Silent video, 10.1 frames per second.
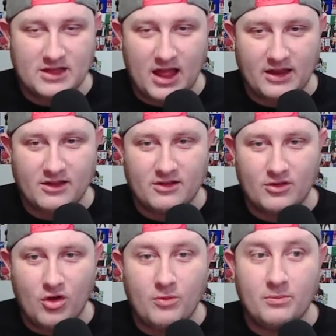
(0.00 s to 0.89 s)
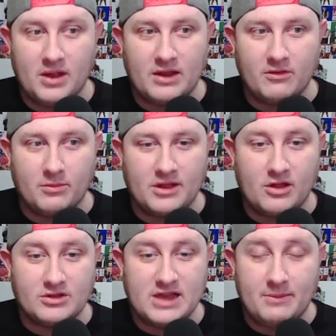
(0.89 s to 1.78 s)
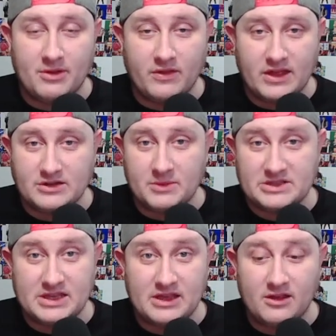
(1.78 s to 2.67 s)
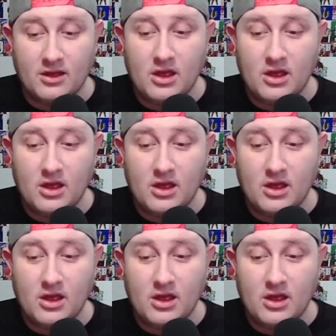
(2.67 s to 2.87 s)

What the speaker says: Like, unbelievably close. It had me on the edge of my seat,